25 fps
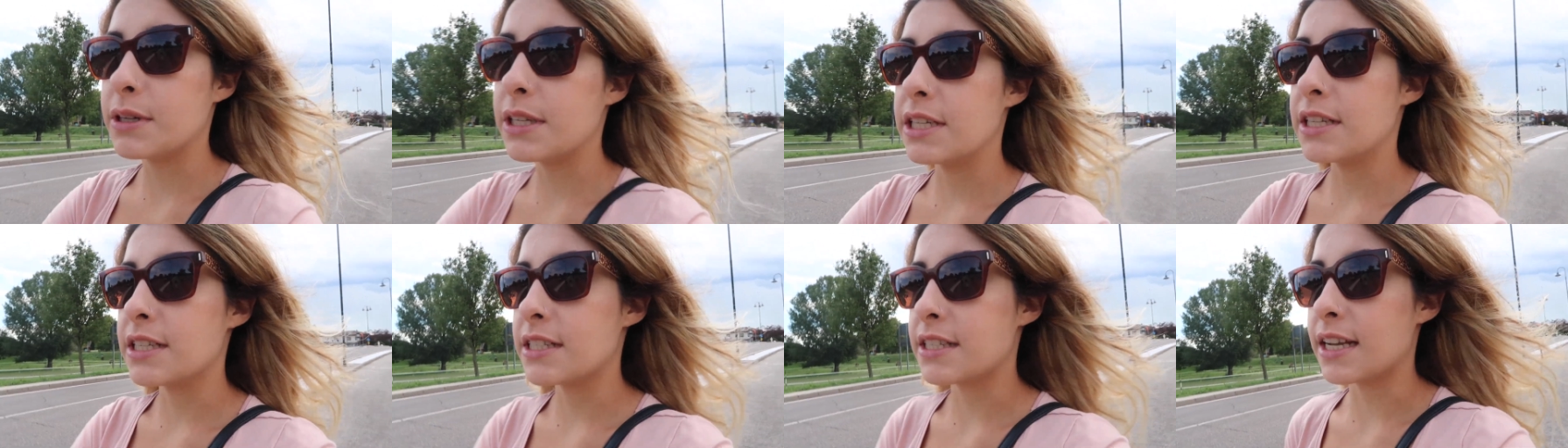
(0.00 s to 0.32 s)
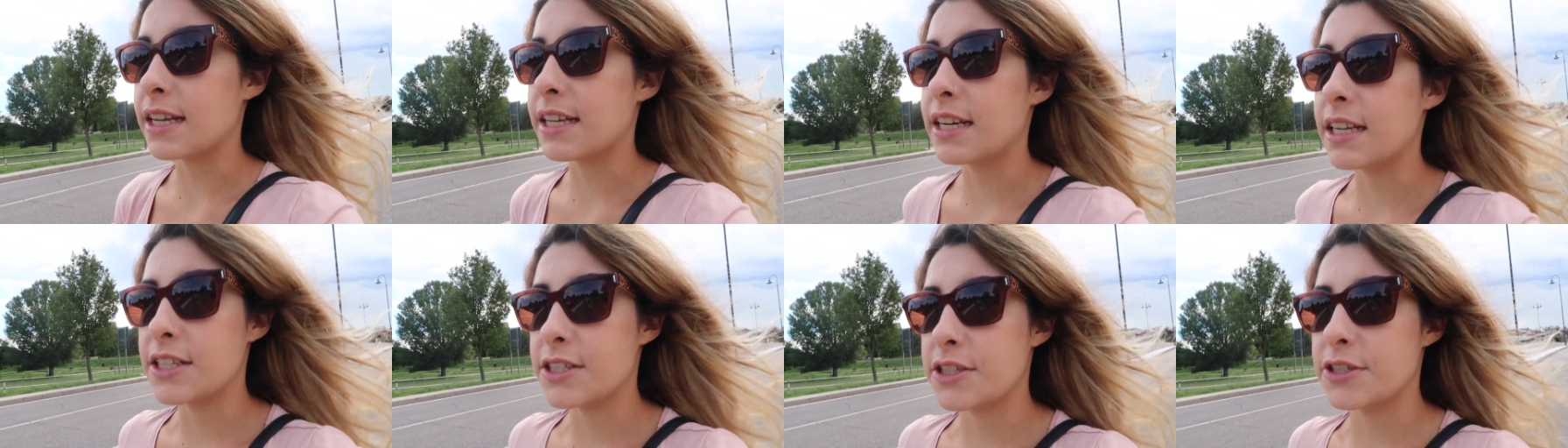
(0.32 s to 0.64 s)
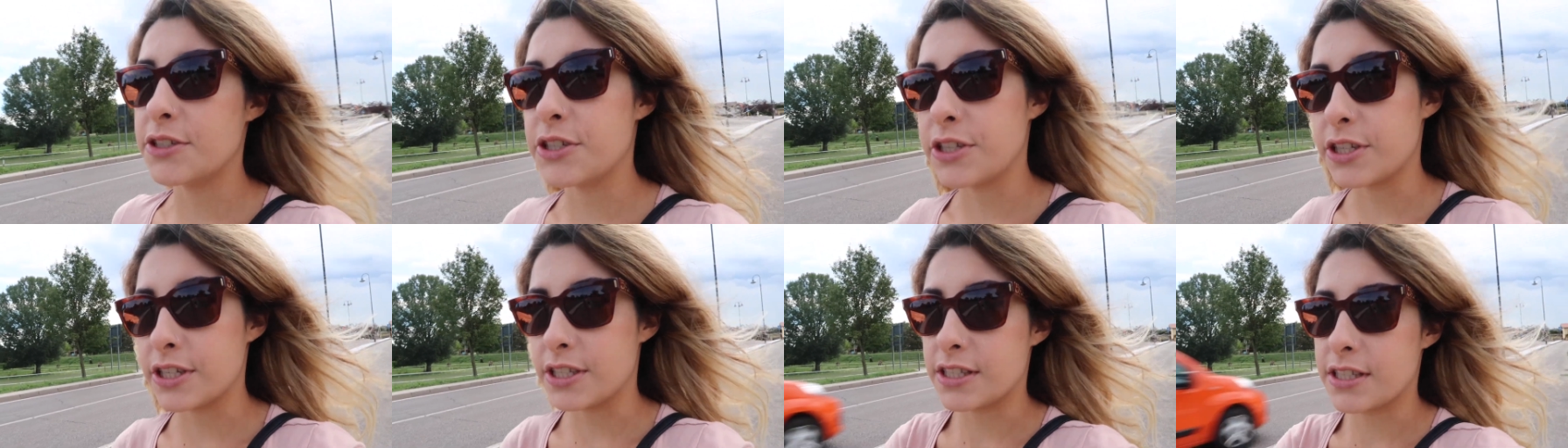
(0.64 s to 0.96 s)
We decided
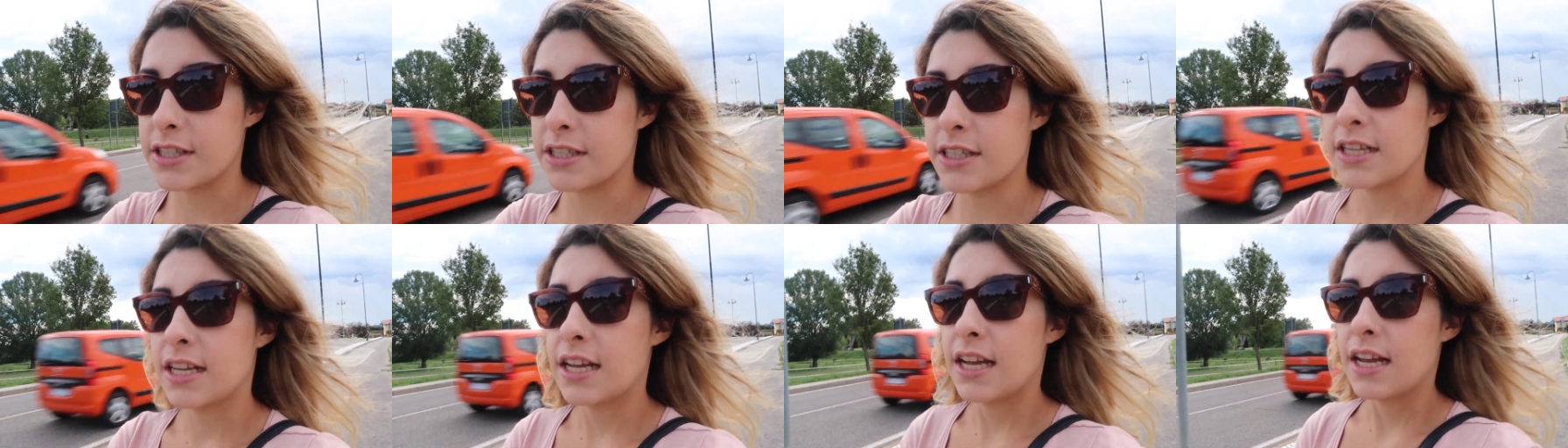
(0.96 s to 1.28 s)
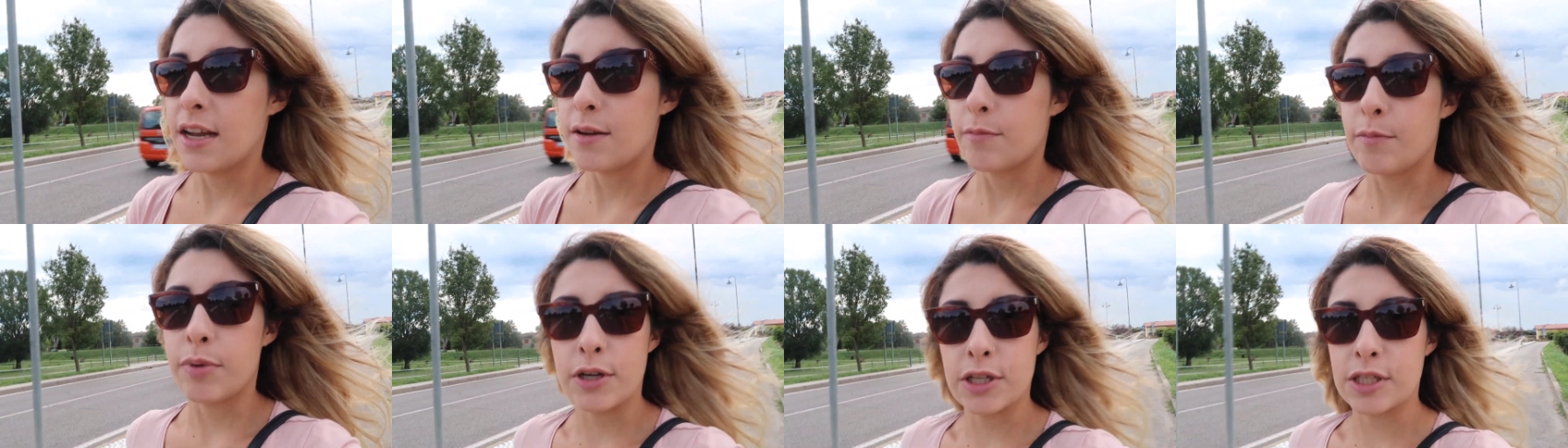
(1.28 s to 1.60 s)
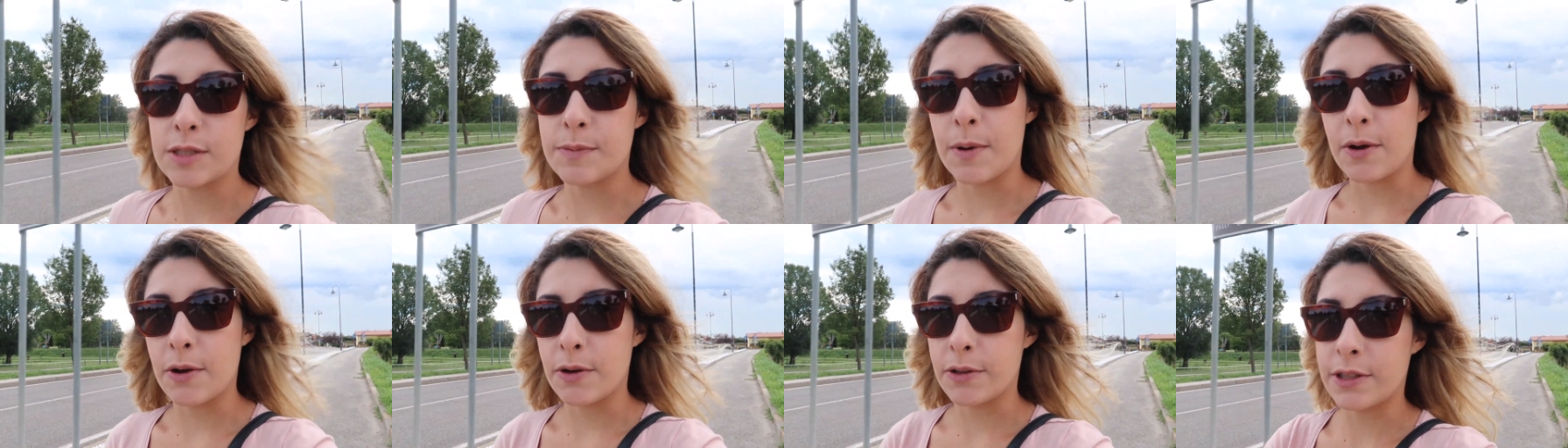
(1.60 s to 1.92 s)
to just
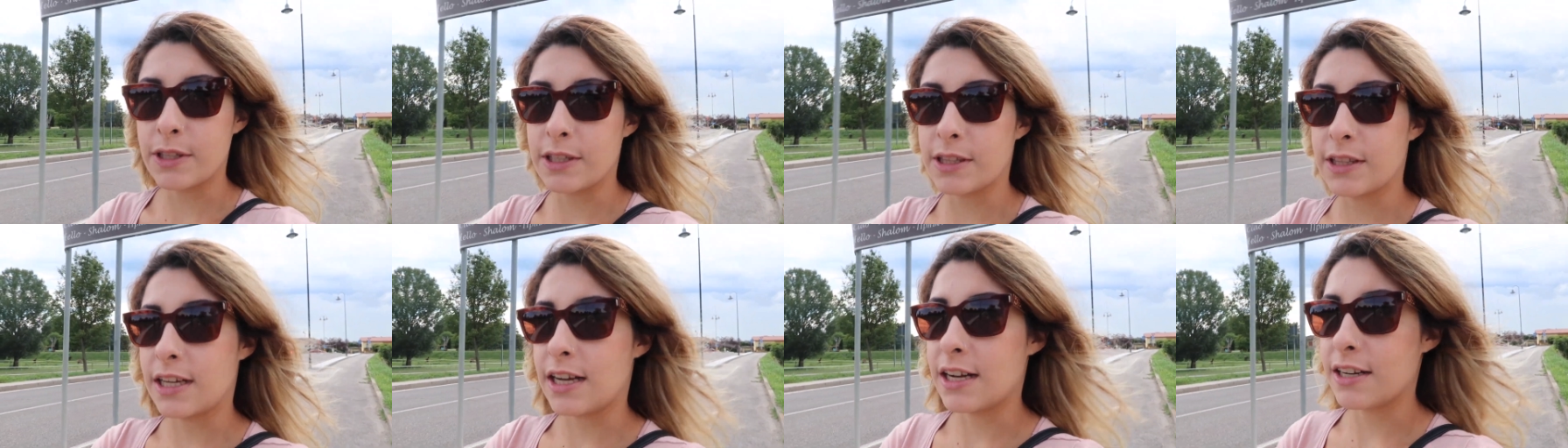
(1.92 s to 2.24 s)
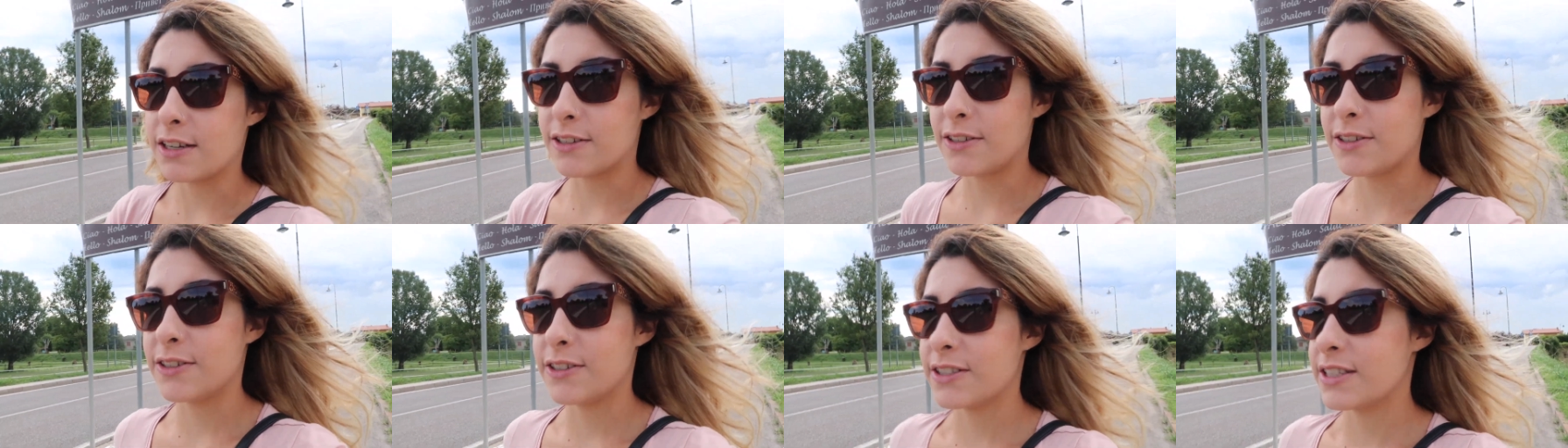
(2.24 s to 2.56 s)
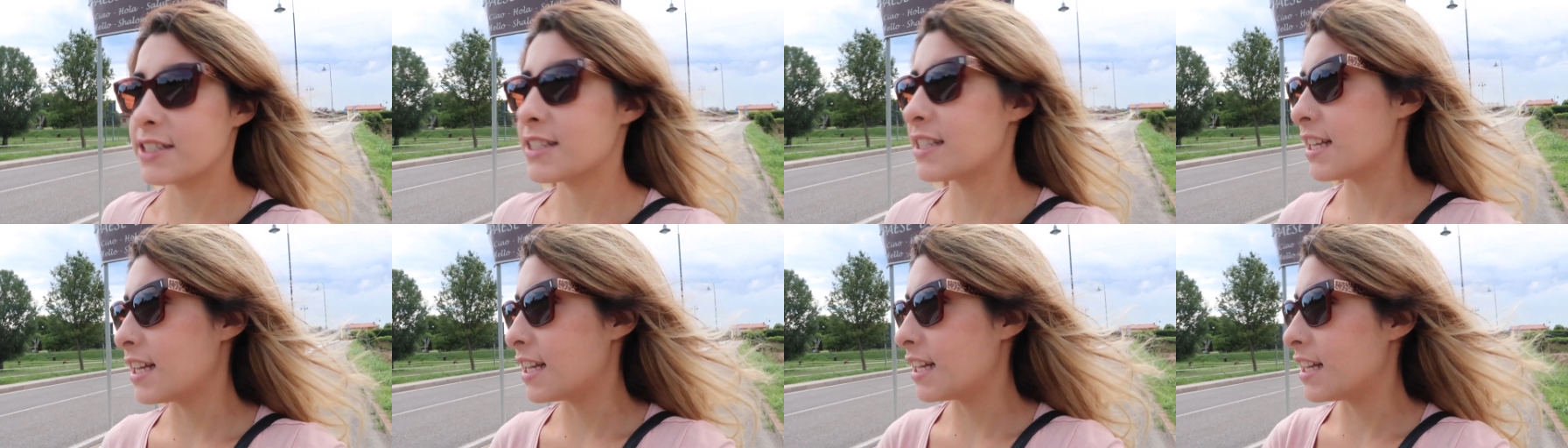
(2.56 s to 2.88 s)
postpone the
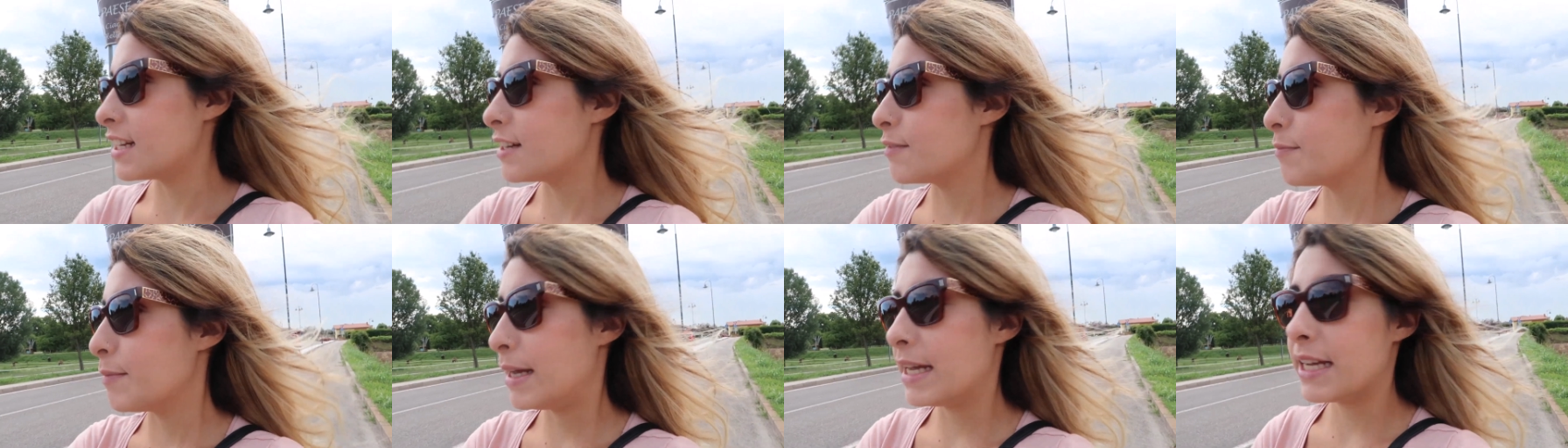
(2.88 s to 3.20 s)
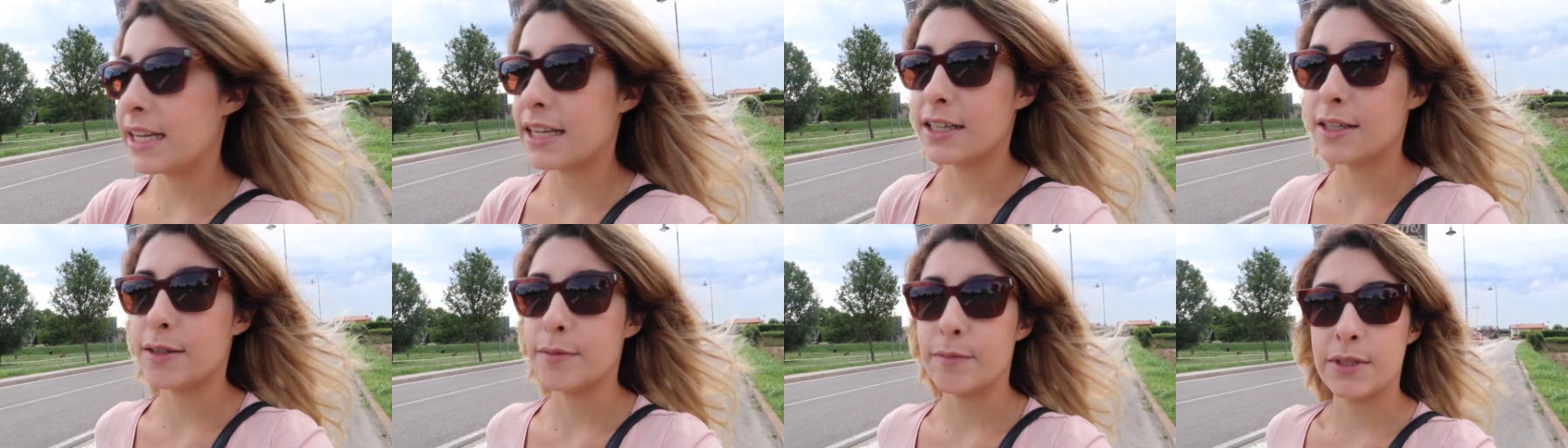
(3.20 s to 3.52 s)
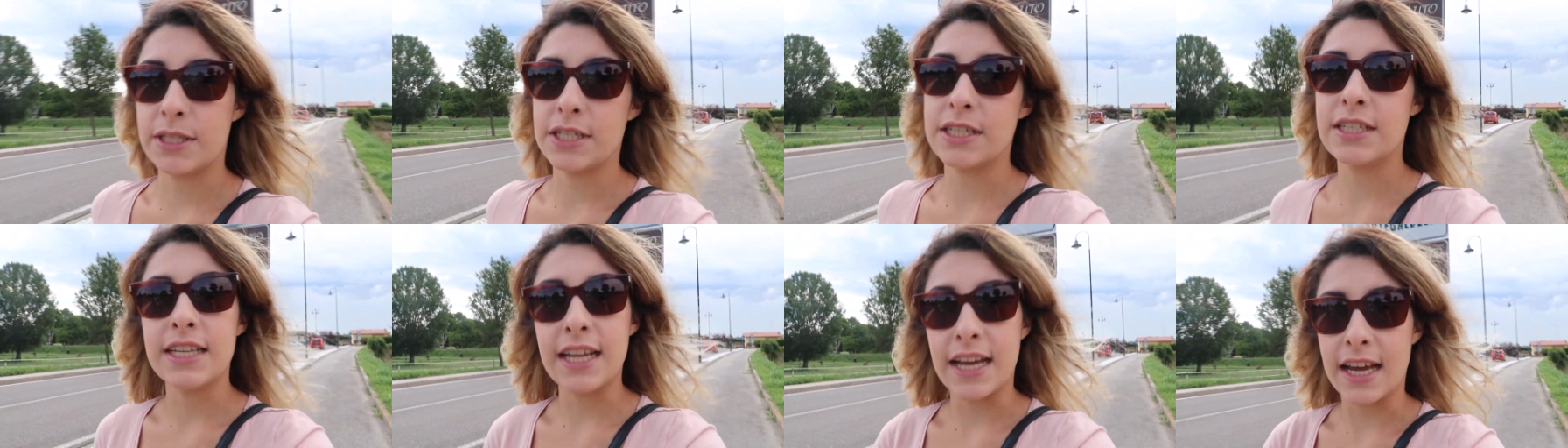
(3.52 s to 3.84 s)
tacos and make
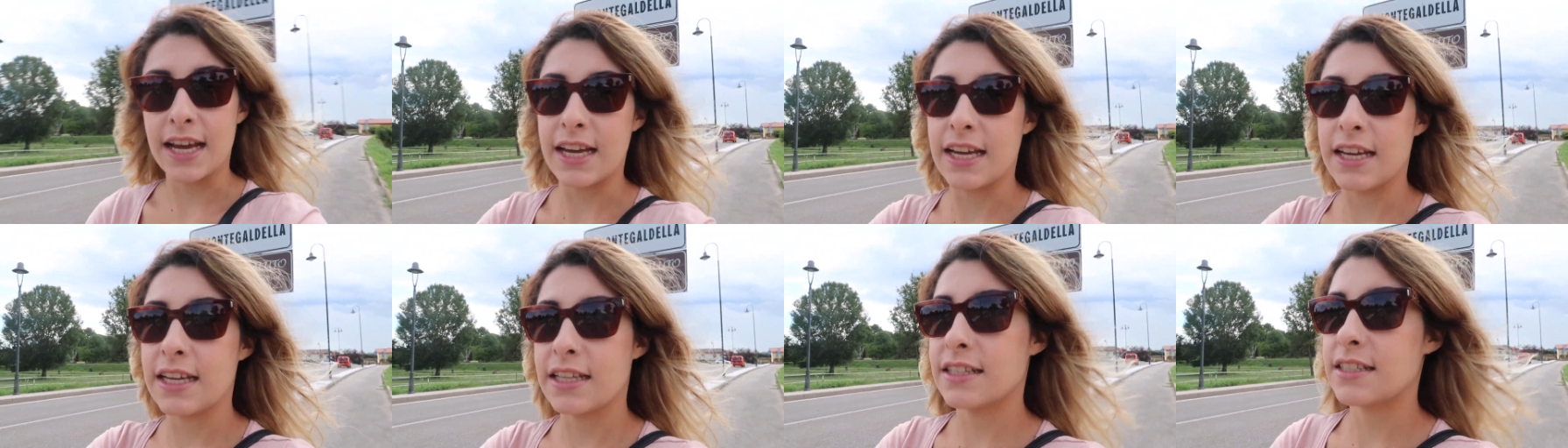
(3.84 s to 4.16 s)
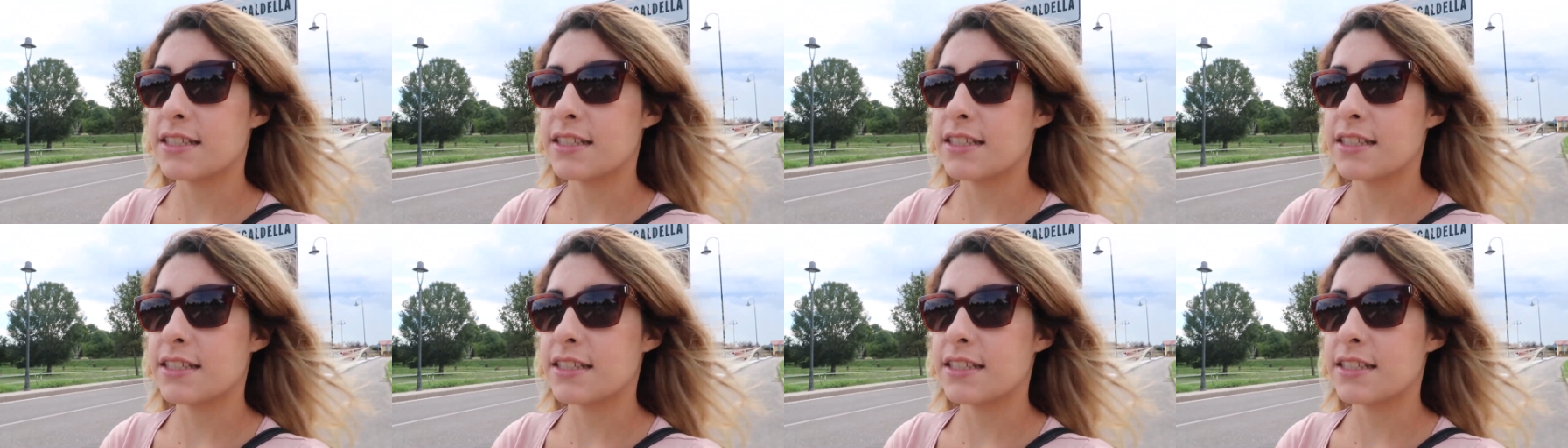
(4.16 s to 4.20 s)
them today.